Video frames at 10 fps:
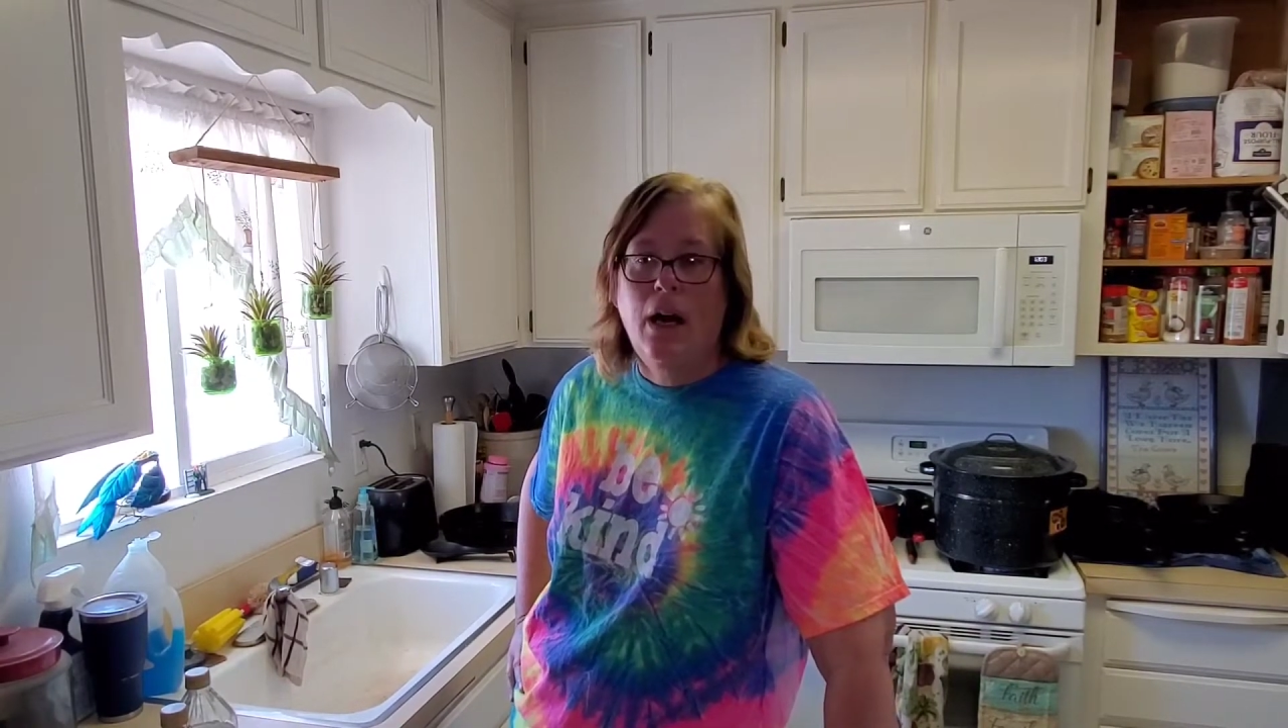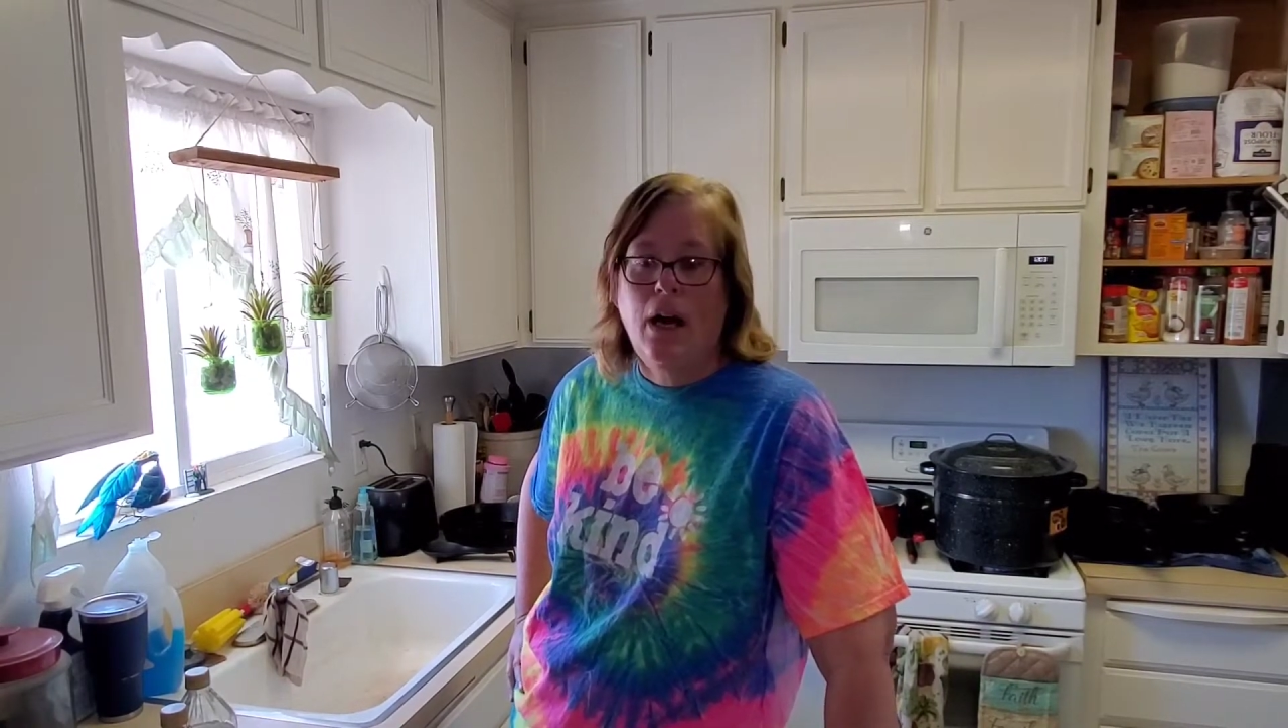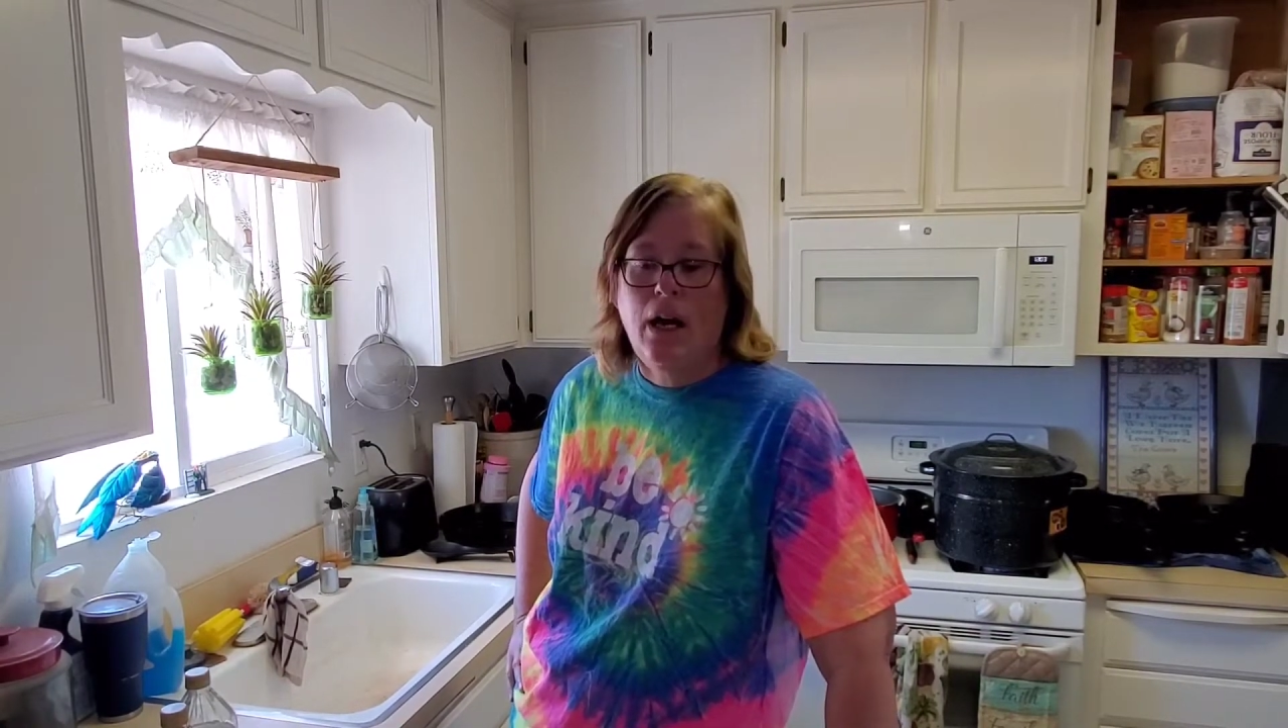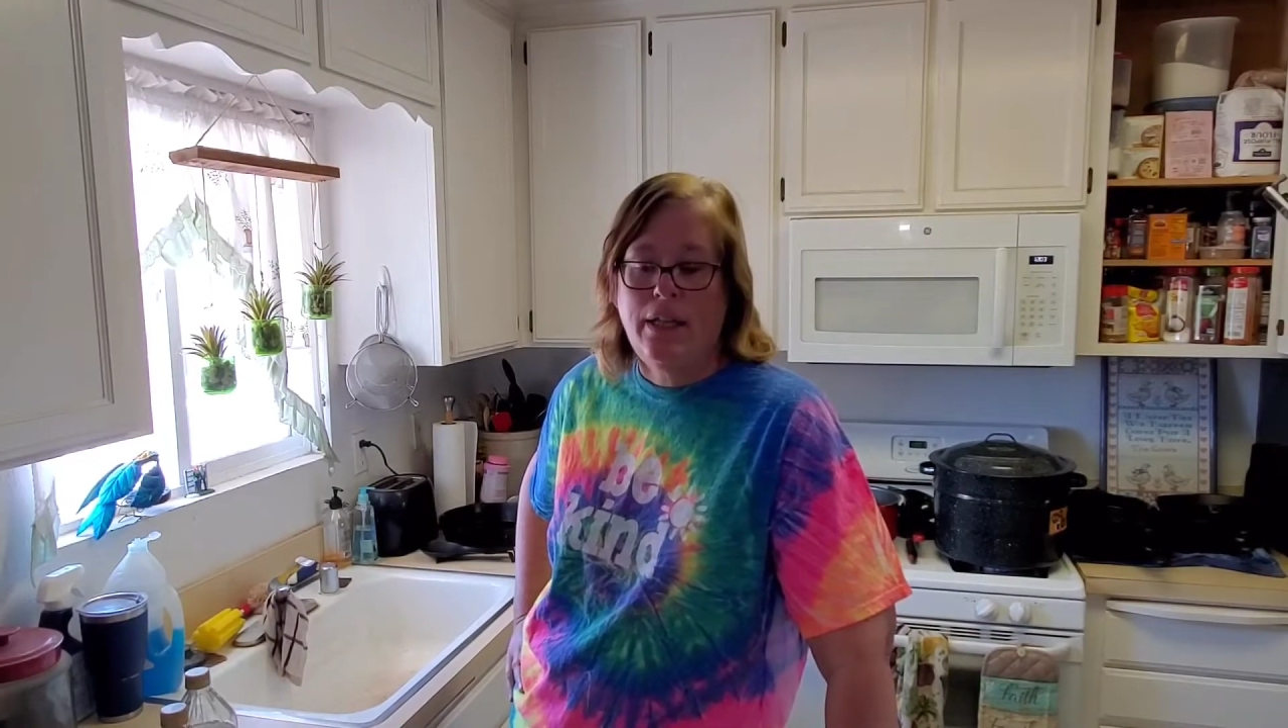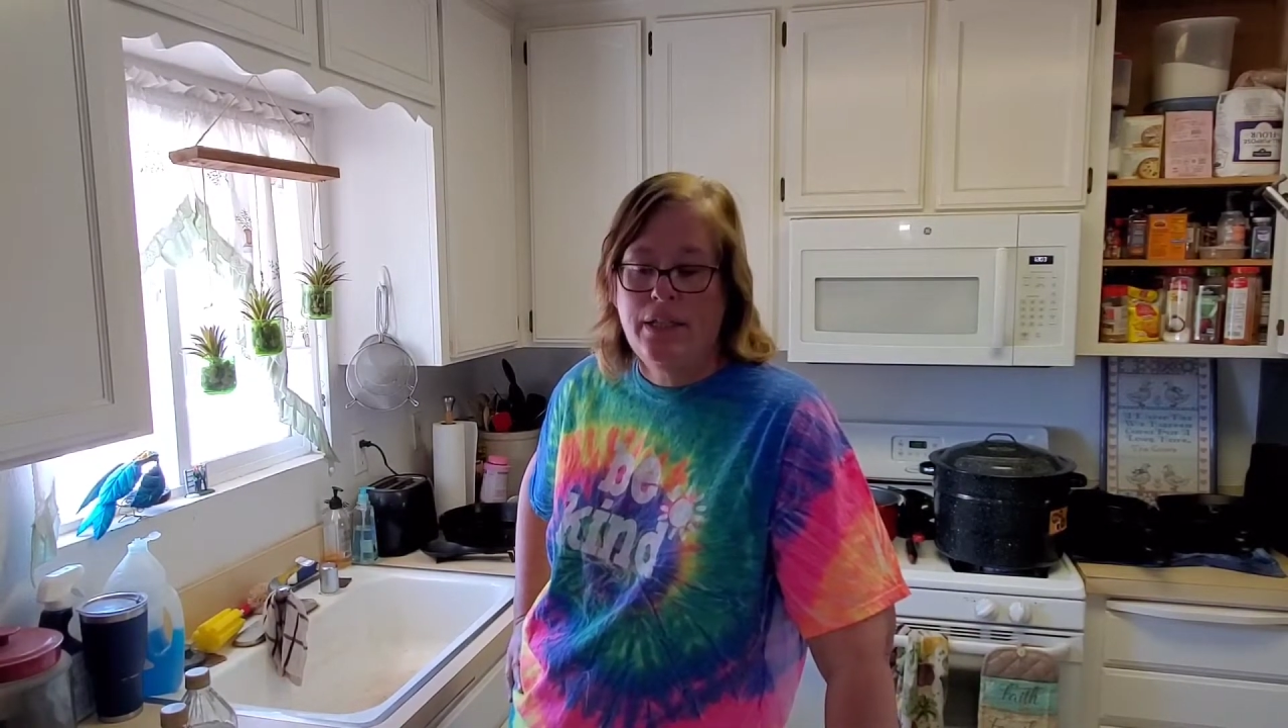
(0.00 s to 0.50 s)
on